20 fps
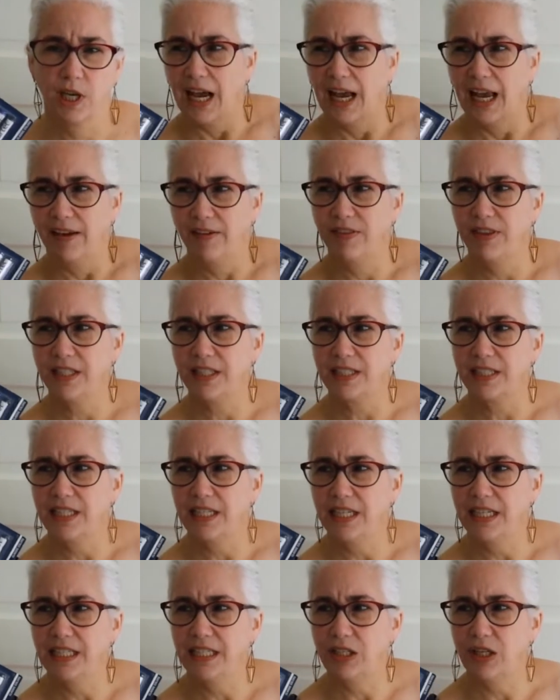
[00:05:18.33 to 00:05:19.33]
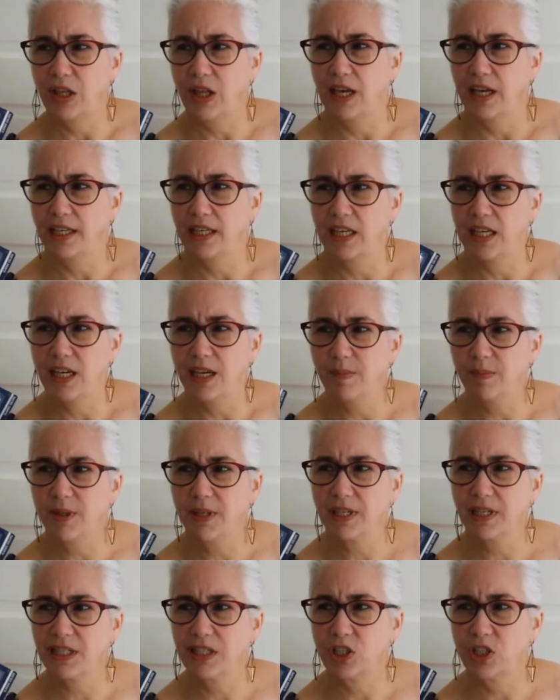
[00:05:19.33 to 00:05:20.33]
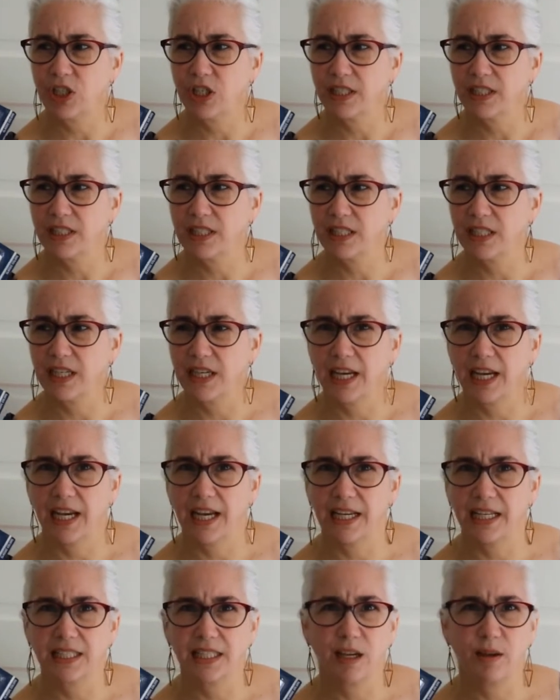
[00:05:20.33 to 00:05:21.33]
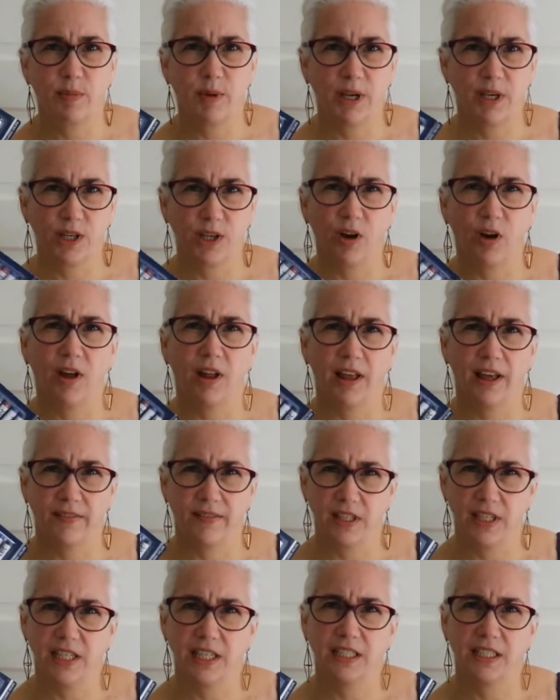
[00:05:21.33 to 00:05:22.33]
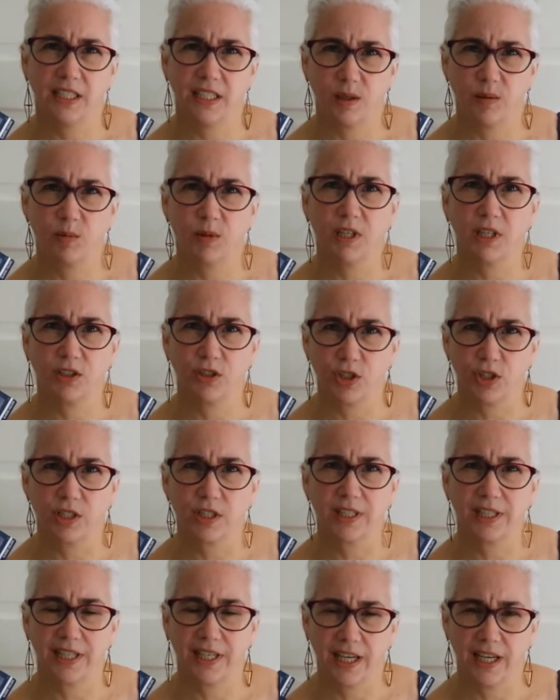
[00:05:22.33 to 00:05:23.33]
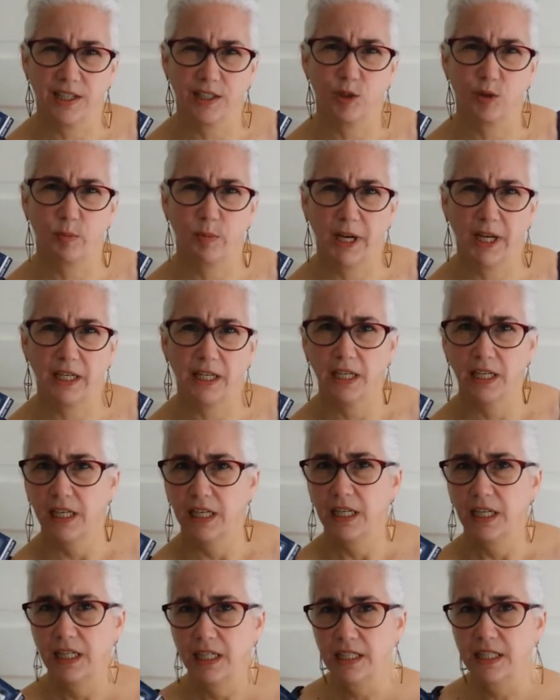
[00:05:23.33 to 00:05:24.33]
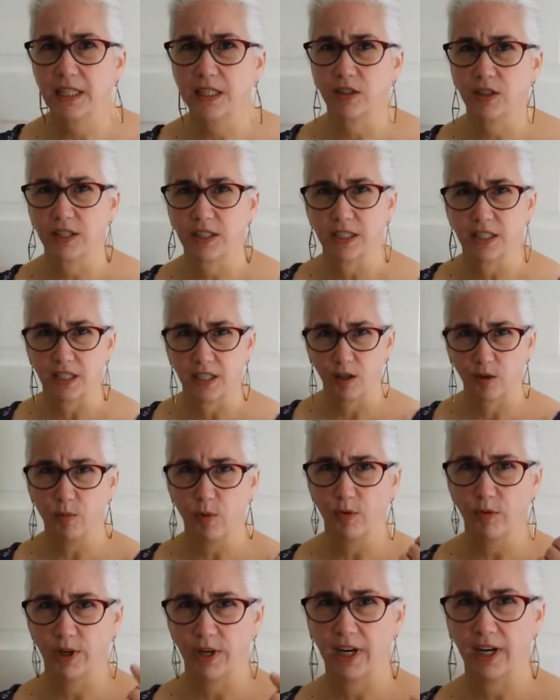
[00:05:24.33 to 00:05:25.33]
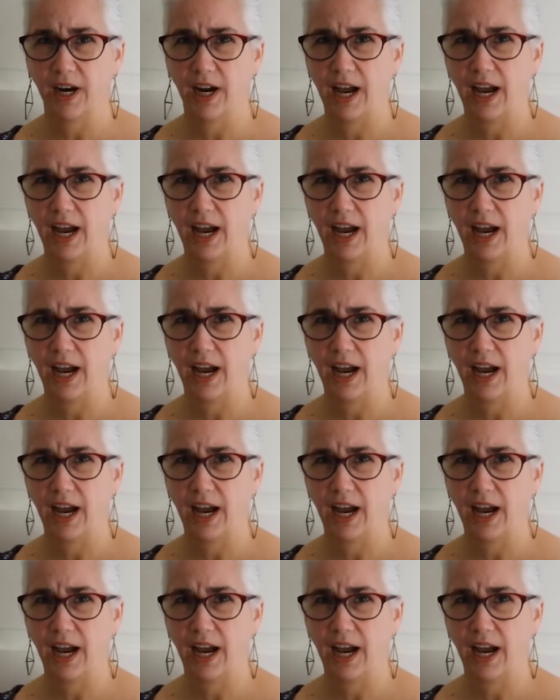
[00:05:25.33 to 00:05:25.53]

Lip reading: I have this need to like keep things just in case. I bet you all have a need to keep things just in case, but seriously, come over here.